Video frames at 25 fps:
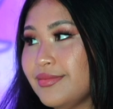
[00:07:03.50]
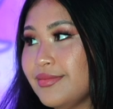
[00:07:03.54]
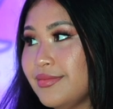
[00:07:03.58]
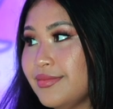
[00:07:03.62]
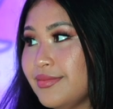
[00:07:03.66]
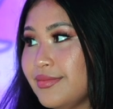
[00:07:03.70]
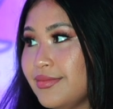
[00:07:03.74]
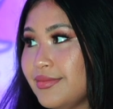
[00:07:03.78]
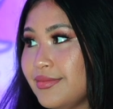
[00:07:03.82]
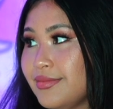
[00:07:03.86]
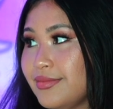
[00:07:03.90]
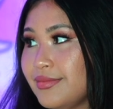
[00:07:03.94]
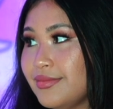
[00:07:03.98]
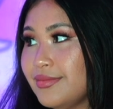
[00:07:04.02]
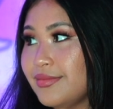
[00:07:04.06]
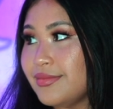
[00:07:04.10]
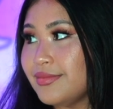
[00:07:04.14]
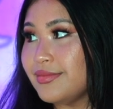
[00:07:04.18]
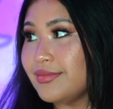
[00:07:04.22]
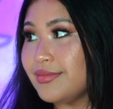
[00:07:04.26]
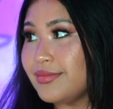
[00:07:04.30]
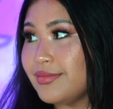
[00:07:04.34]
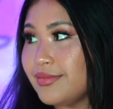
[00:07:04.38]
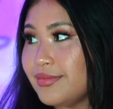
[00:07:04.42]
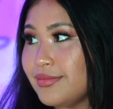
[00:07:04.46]

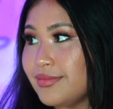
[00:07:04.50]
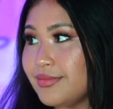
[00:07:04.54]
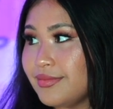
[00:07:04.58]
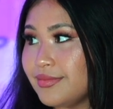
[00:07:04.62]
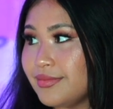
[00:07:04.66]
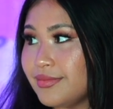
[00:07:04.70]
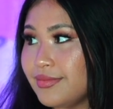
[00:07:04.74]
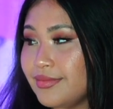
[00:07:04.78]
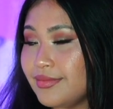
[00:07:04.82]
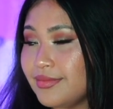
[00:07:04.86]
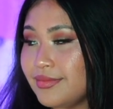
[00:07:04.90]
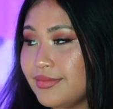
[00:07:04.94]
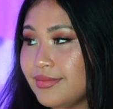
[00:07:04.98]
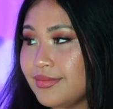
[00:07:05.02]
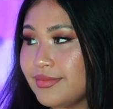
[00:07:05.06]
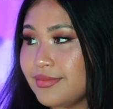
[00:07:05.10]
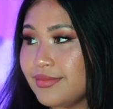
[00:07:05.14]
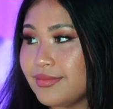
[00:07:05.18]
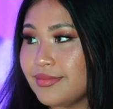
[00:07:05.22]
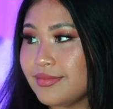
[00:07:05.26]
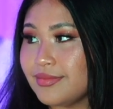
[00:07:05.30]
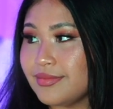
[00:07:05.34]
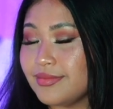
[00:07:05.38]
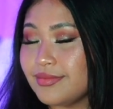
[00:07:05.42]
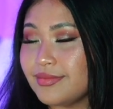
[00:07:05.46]

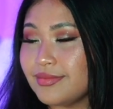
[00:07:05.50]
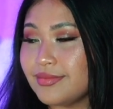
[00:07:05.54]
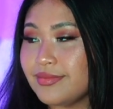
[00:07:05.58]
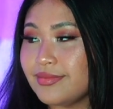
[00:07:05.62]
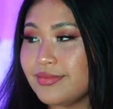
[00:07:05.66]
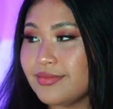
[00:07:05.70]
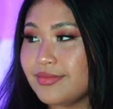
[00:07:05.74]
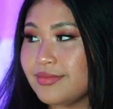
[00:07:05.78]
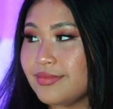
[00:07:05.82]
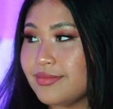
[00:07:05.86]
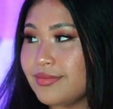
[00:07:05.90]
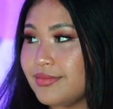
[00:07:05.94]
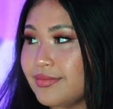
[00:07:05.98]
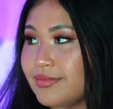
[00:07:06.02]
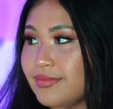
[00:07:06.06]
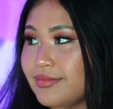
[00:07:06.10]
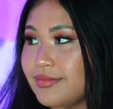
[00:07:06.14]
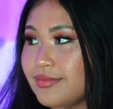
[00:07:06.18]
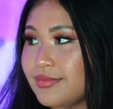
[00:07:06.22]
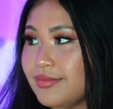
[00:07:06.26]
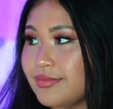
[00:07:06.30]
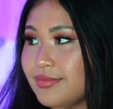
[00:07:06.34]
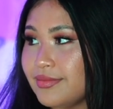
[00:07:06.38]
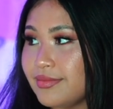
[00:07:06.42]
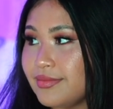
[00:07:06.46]

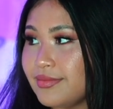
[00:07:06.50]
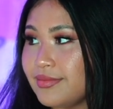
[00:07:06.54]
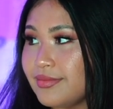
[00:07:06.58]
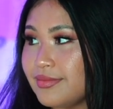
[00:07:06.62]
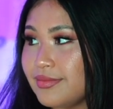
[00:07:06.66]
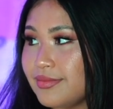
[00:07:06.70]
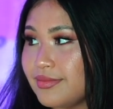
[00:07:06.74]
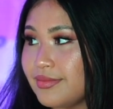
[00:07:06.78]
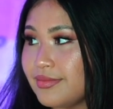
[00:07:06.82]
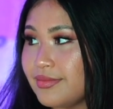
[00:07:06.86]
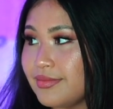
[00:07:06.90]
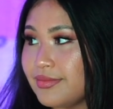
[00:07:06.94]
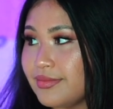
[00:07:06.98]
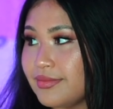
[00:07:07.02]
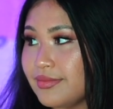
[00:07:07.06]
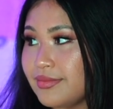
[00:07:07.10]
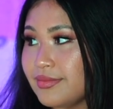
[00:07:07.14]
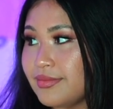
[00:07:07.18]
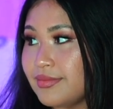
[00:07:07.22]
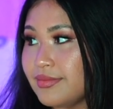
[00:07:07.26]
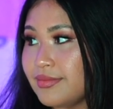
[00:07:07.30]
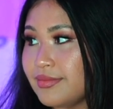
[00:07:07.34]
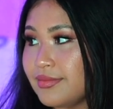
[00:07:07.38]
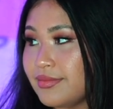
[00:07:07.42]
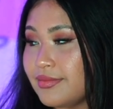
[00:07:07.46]

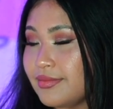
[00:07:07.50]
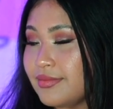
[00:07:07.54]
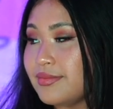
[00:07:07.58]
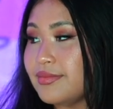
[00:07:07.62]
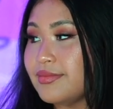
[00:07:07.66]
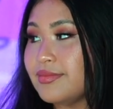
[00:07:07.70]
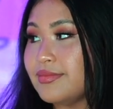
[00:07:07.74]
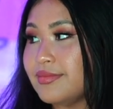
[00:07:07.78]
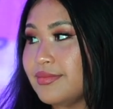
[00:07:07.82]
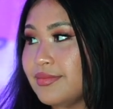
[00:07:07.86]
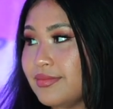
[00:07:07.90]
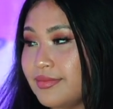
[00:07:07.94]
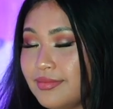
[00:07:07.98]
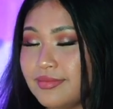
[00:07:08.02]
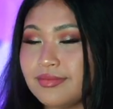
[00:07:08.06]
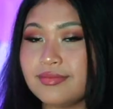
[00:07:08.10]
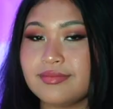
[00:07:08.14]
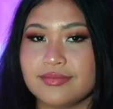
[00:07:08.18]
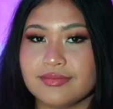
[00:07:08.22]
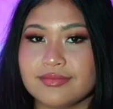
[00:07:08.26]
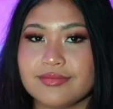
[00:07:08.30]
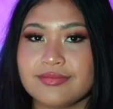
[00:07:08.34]
(not speaking)